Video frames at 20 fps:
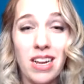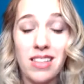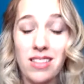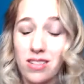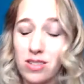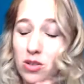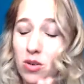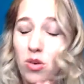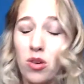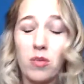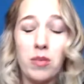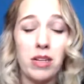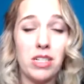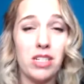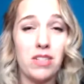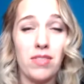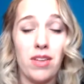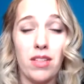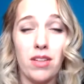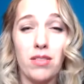there's a whole bunch
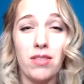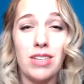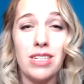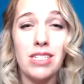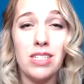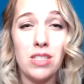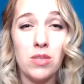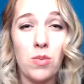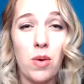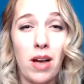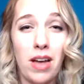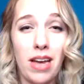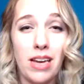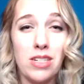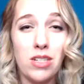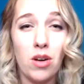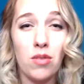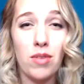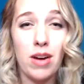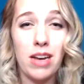of other reasons why I
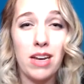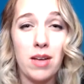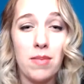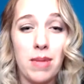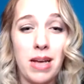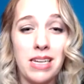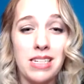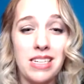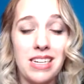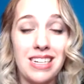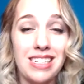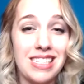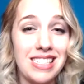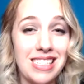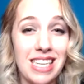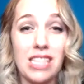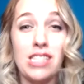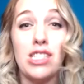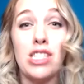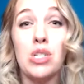don't recommend it. It
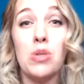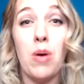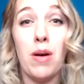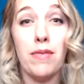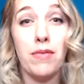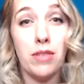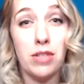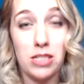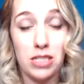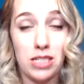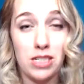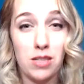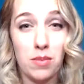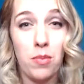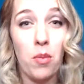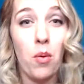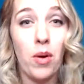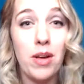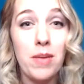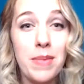sets you up for
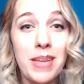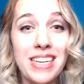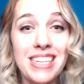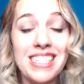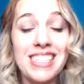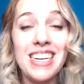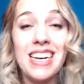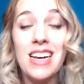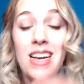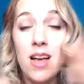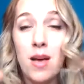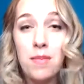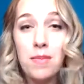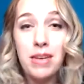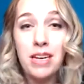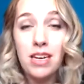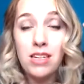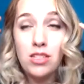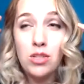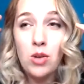disappointment
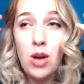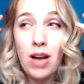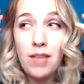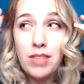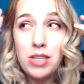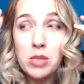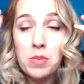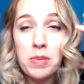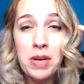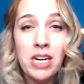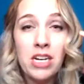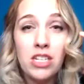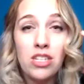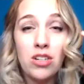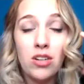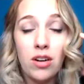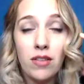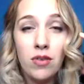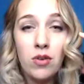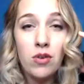because you have this
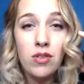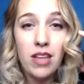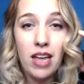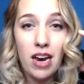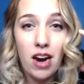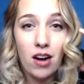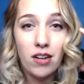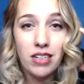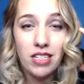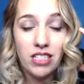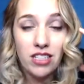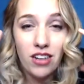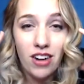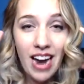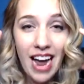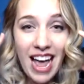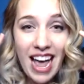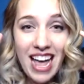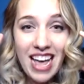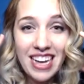picture of who they are in your
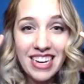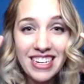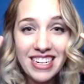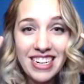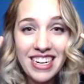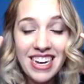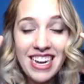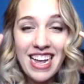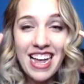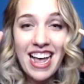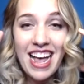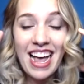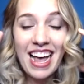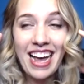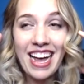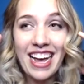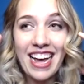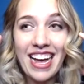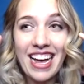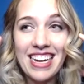head,
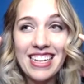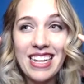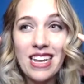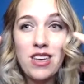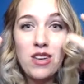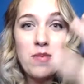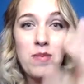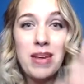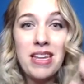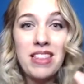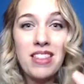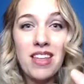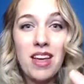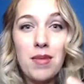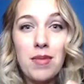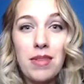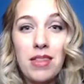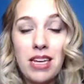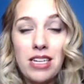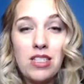and then you meet
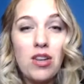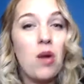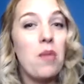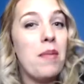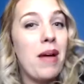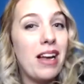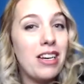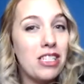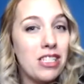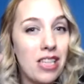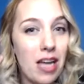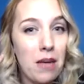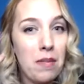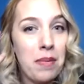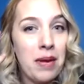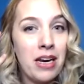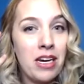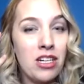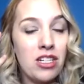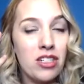them and they don't match that
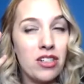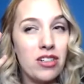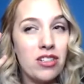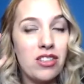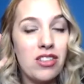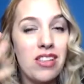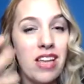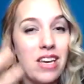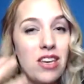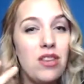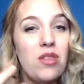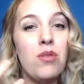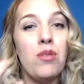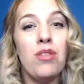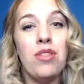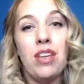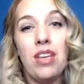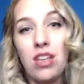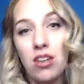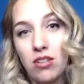picture, so then you
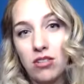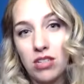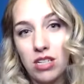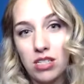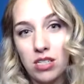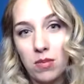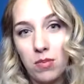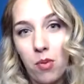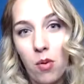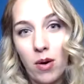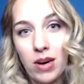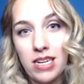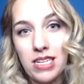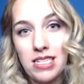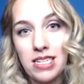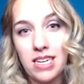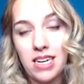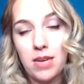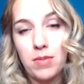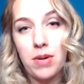think you're
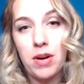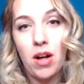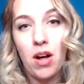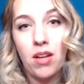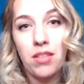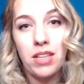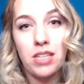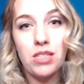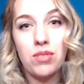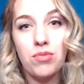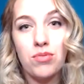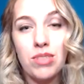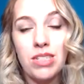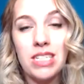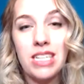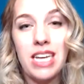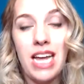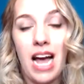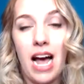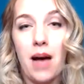disappointed, but all that's
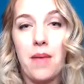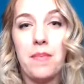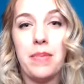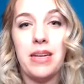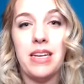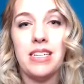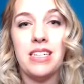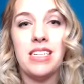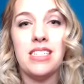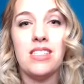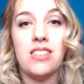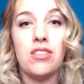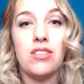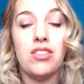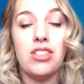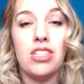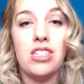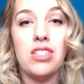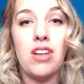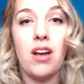really happened is they're
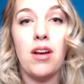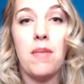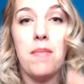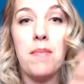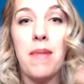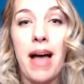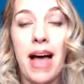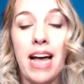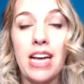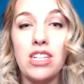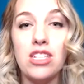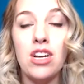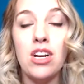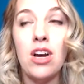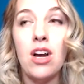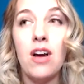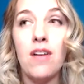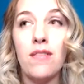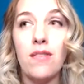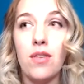just not a match
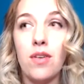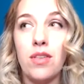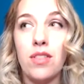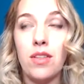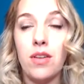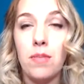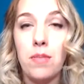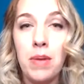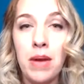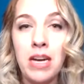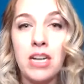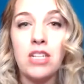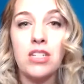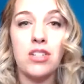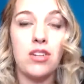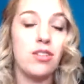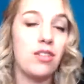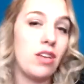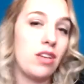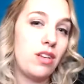for the
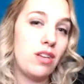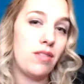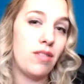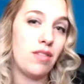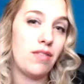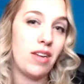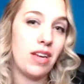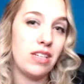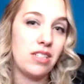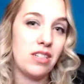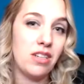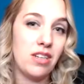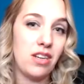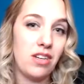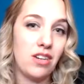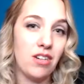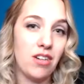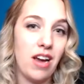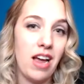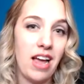picture that you've invented in
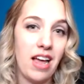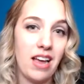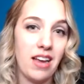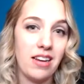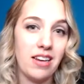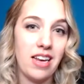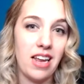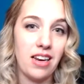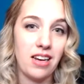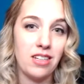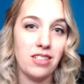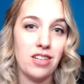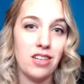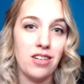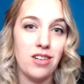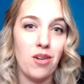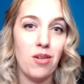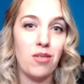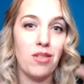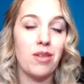your head, getting to
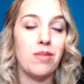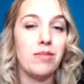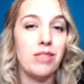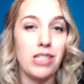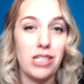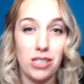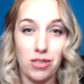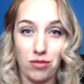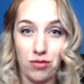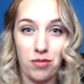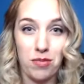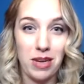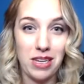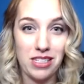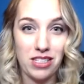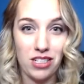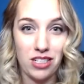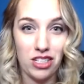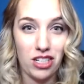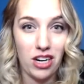know them just through
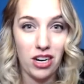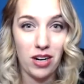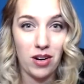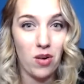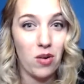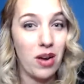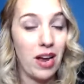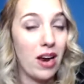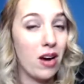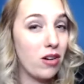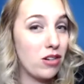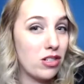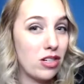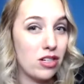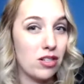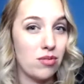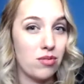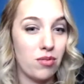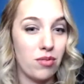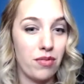messaging, okay, or
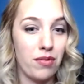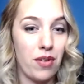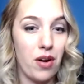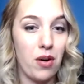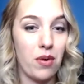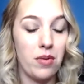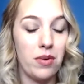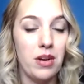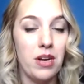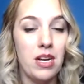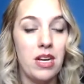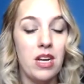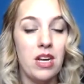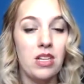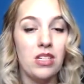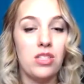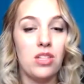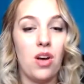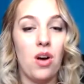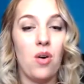just through the phone.
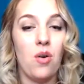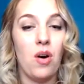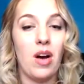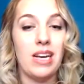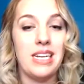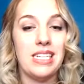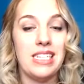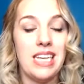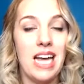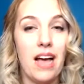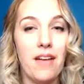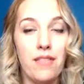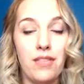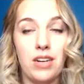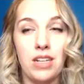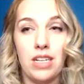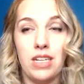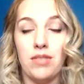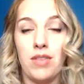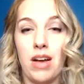So I
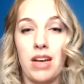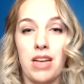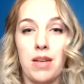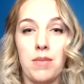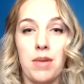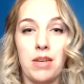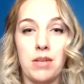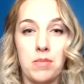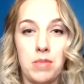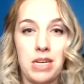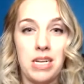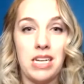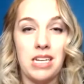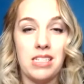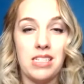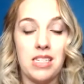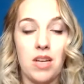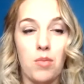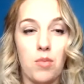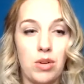definitely recommend meeting
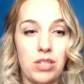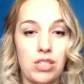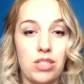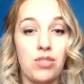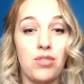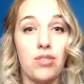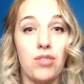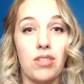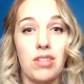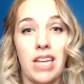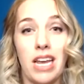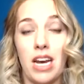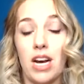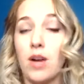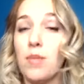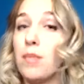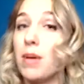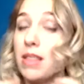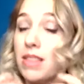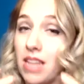someone sooner or later,
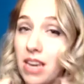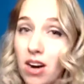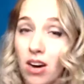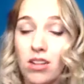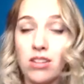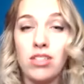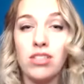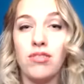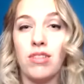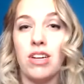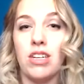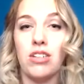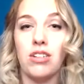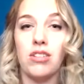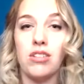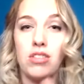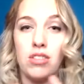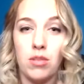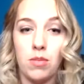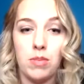but they are
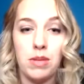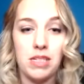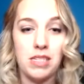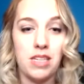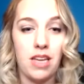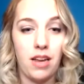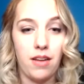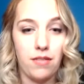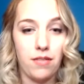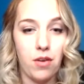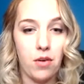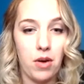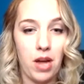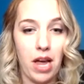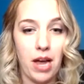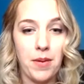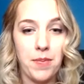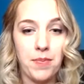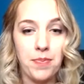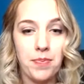strangers, so be safe, okay?